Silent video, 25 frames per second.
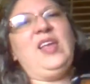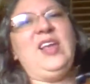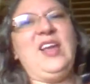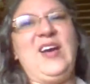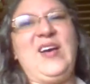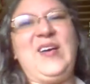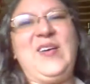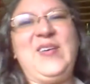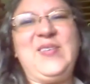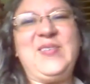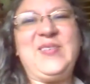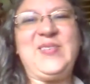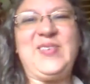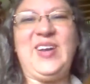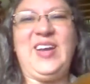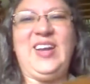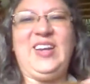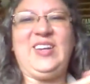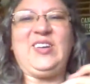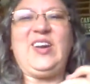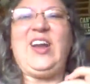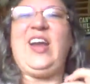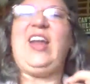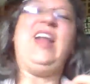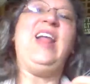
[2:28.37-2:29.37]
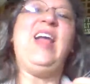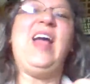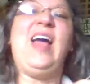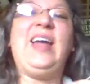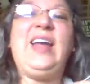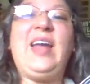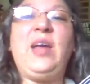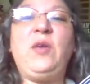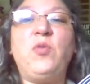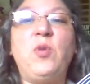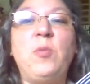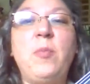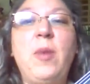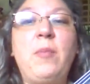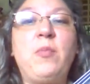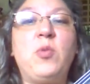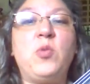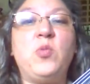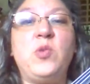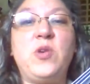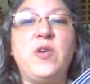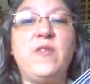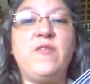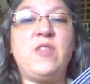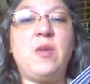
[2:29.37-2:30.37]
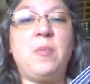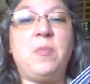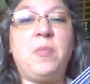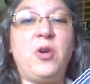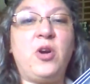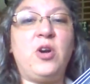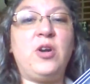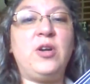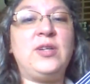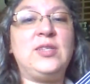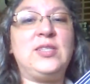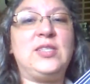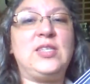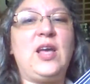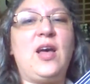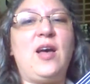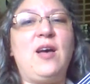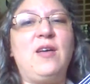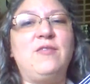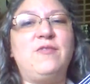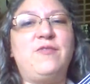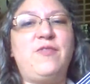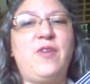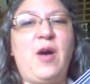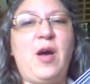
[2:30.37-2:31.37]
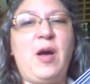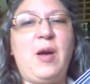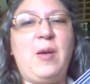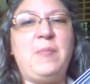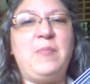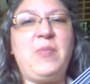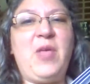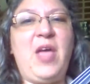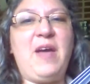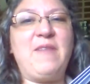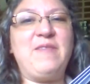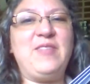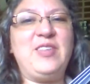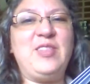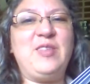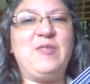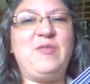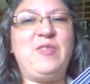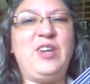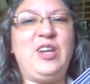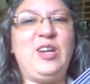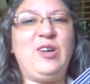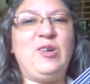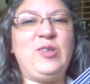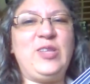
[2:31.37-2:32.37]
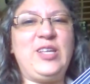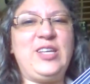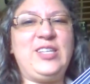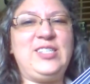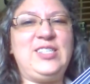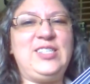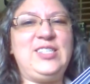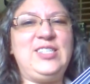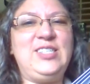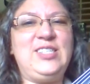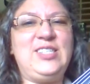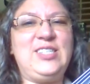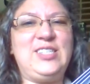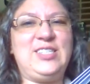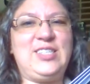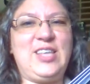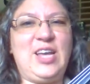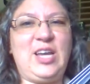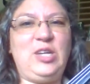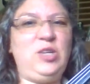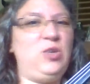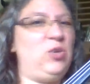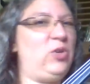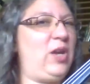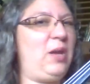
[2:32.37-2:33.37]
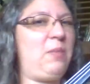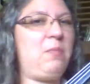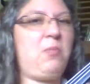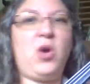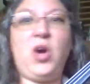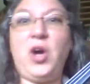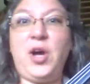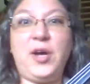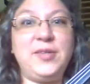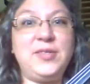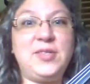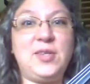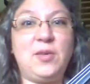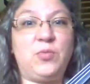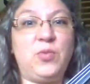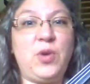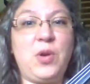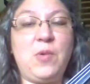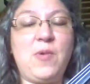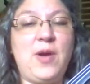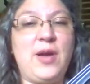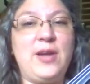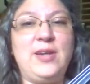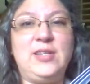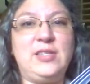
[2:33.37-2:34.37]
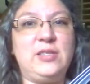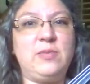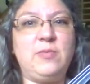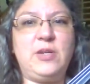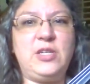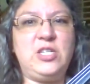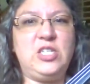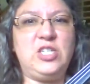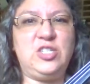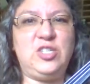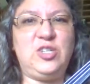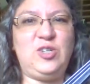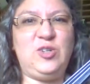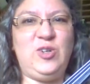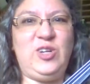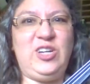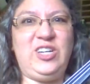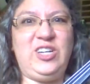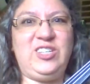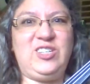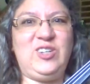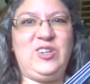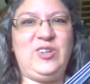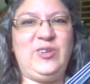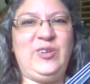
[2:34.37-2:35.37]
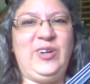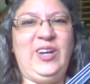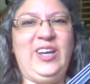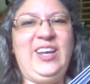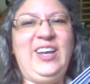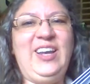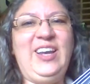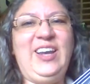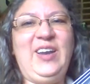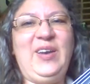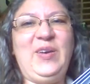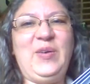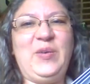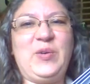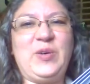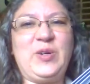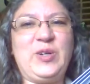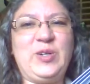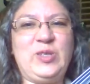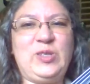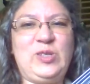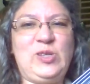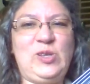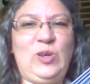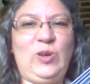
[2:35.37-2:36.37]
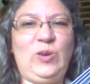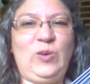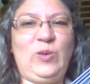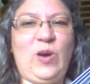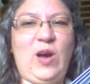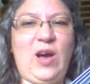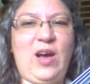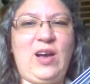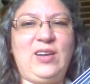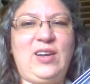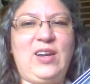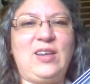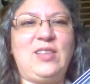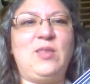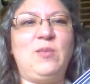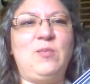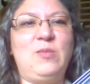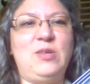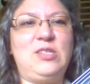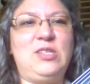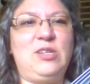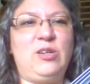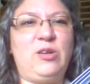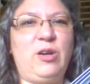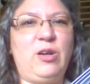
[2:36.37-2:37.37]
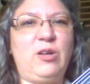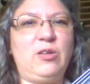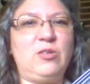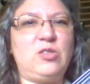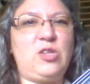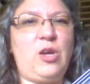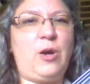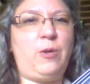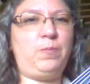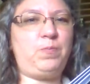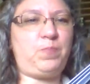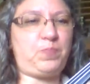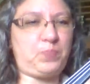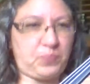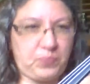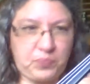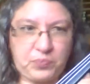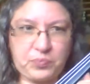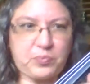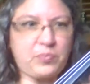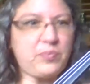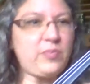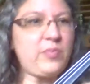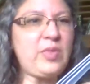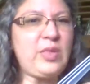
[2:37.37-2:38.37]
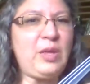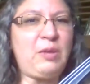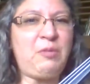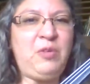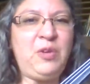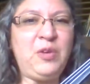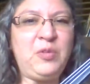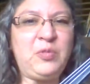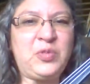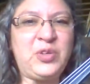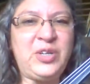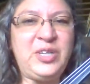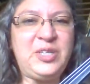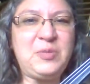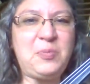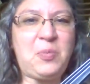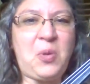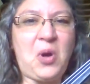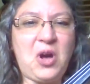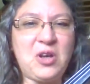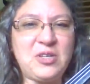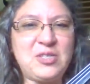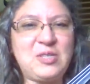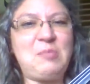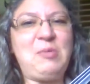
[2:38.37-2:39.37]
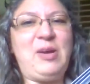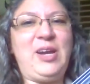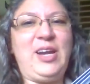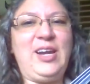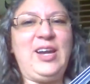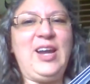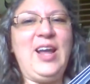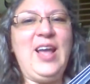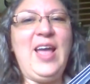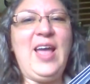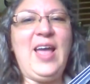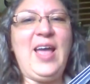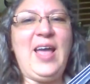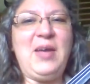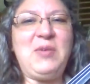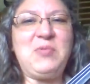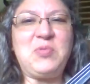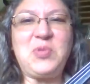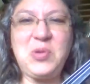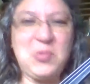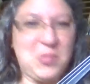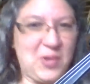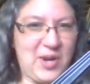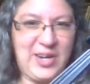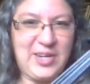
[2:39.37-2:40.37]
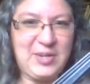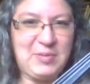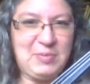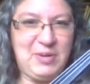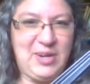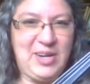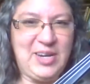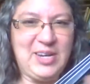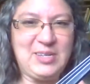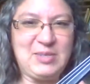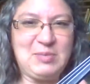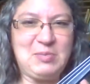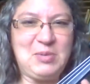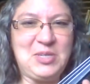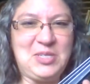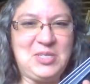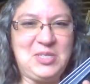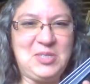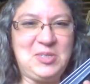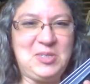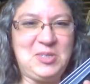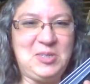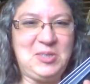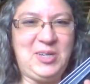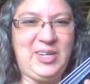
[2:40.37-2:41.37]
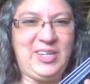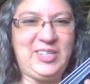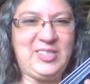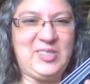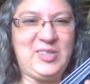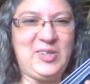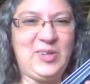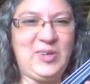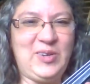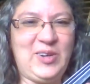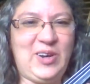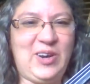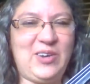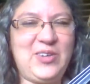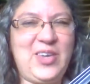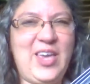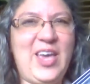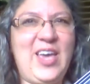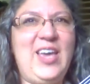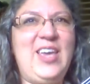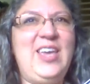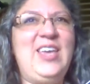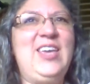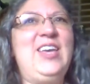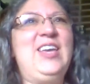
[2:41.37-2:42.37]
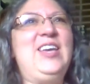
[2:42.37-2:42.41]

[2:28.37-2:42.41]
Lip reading: All right, great. Again, remember, one of the perks of having the video lessons is that you can pause and rewind as much as you need to in order to get the material. So feel free to pause me and rewind me as much as you need to, okay?